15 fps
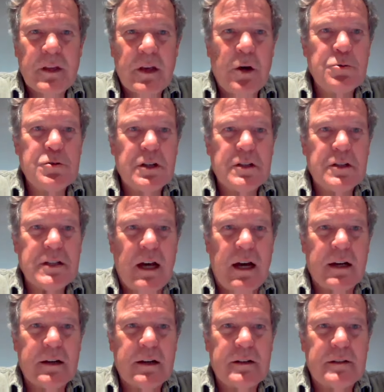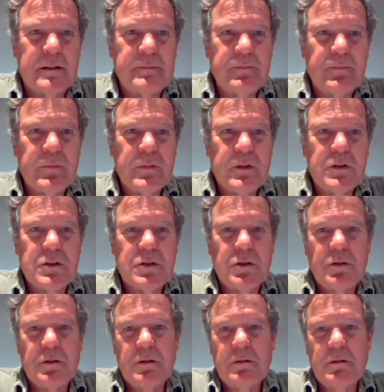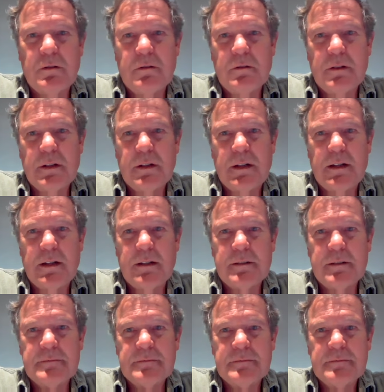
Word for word: coaching soccer to uh,